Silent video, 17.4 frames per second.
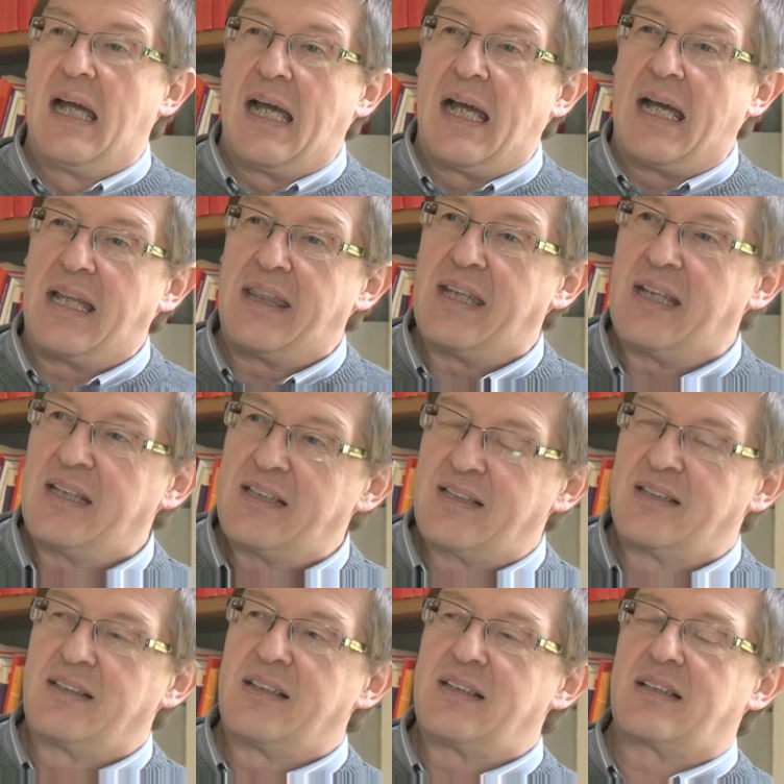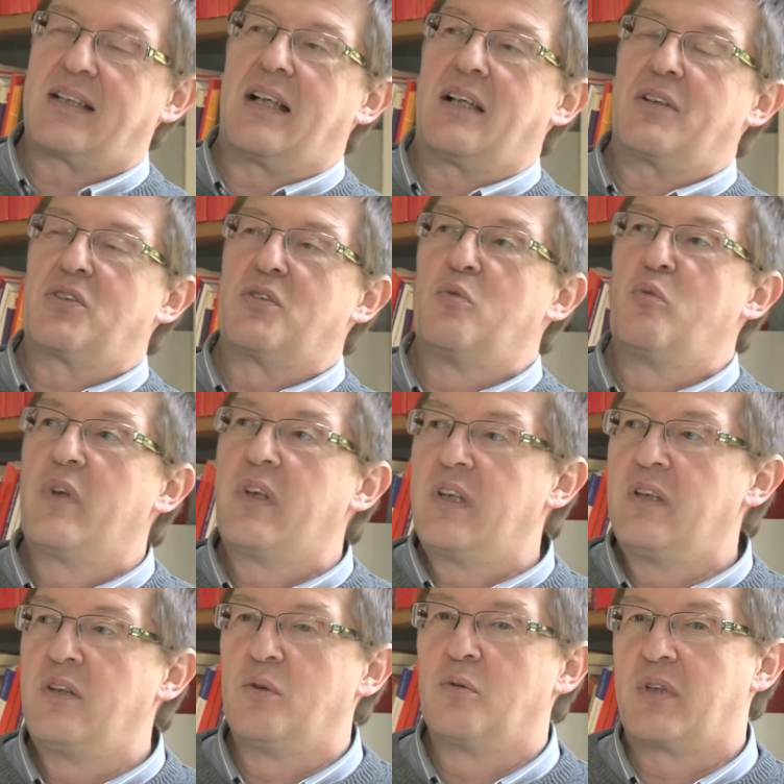And there is a discussion
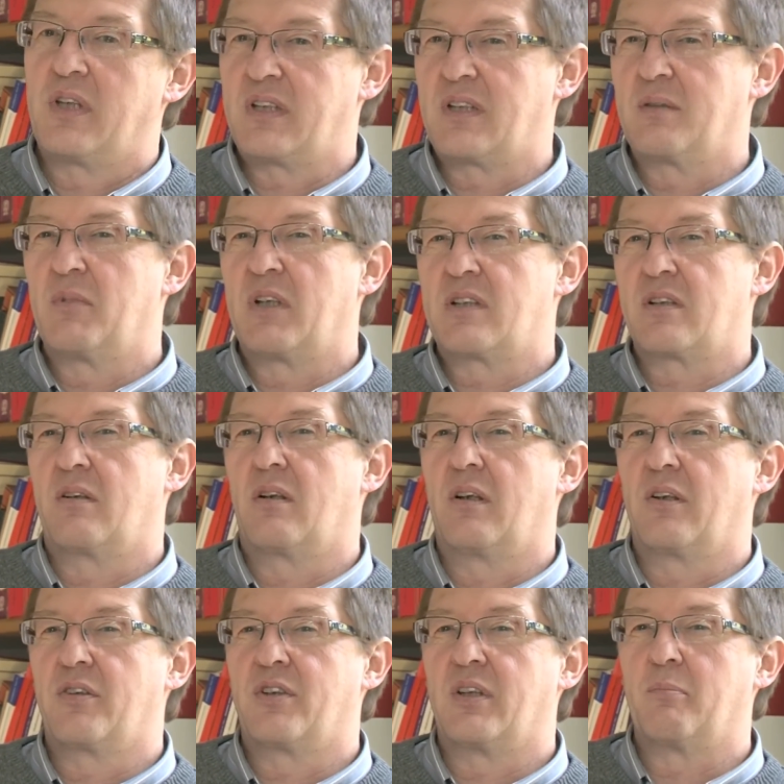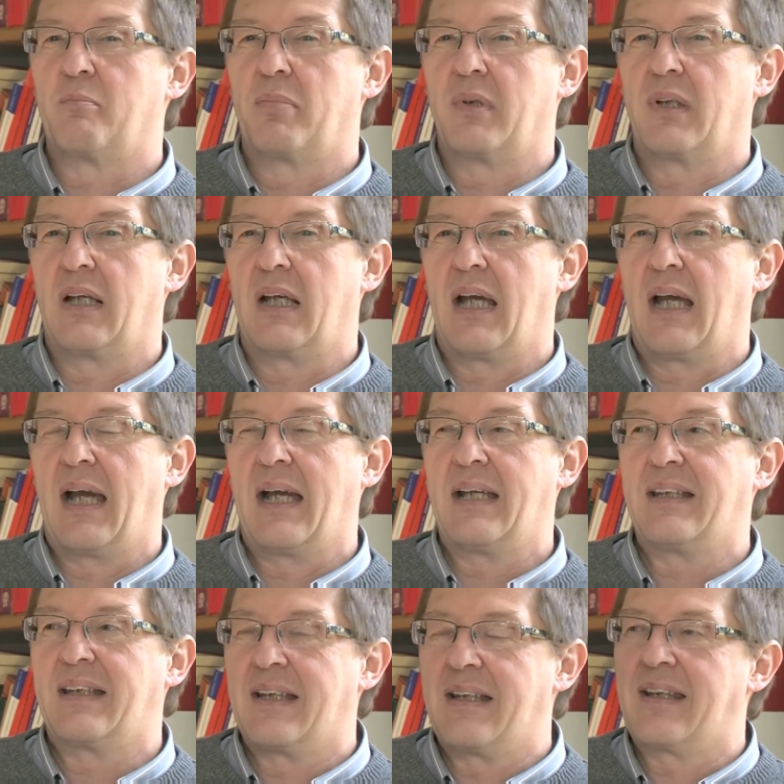within New Testament scholarship.
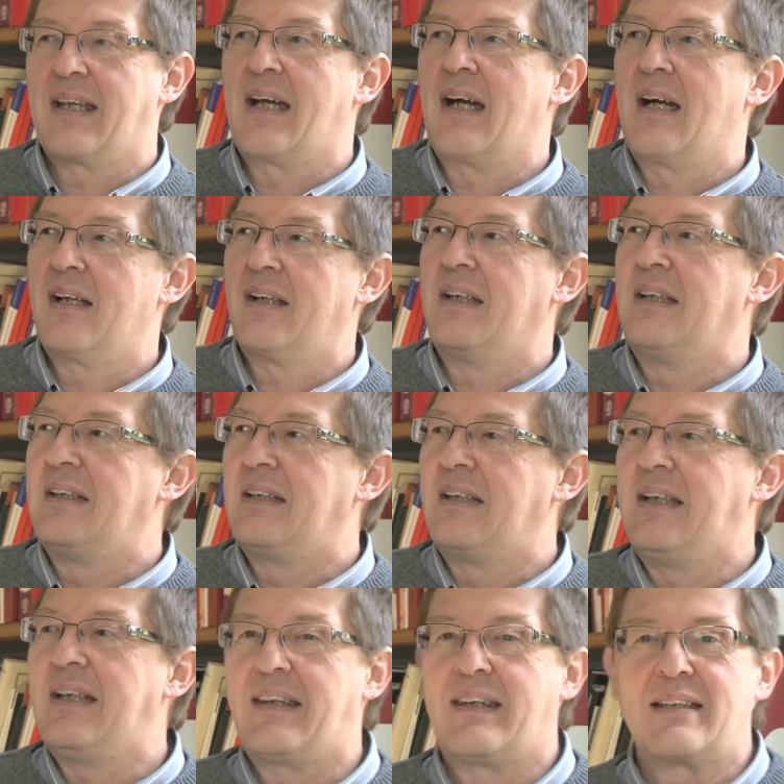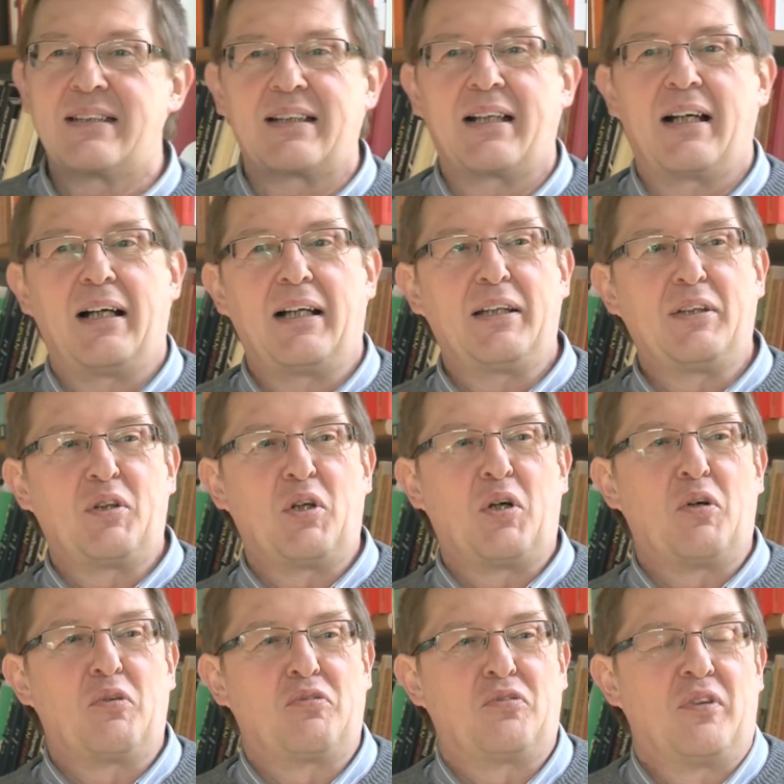And there are indeed this kind
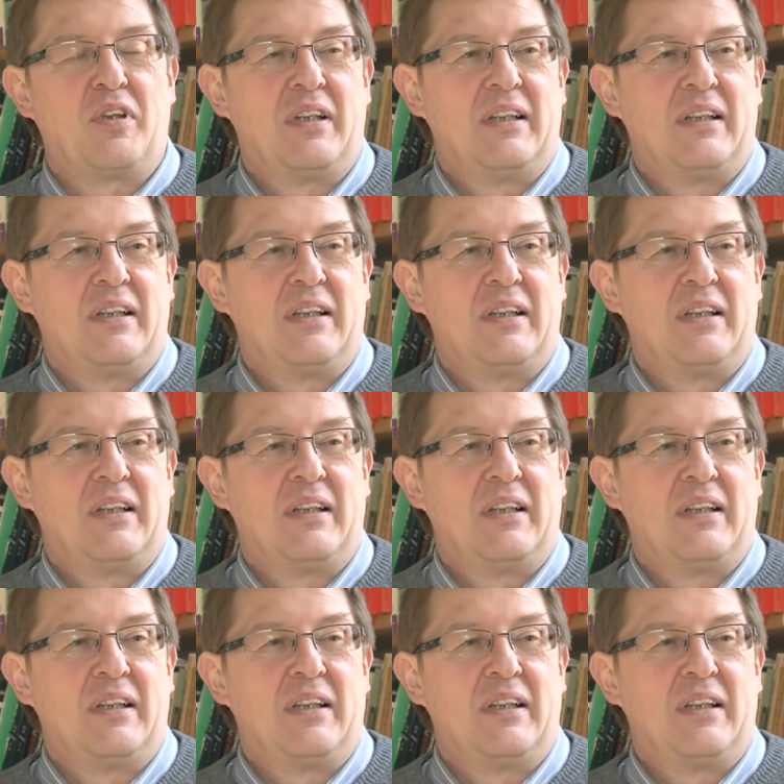of